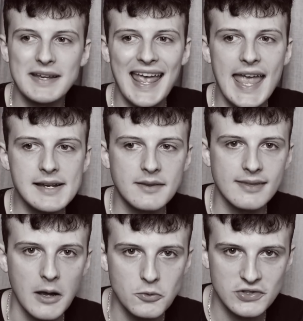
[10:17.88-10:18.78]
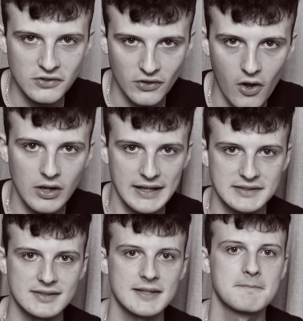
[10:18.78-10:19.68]
She made eight thousand
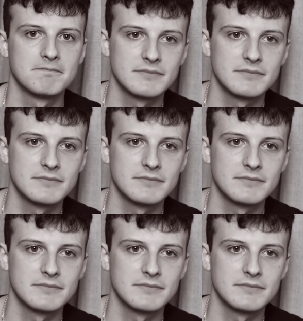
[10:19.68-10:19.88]
dollars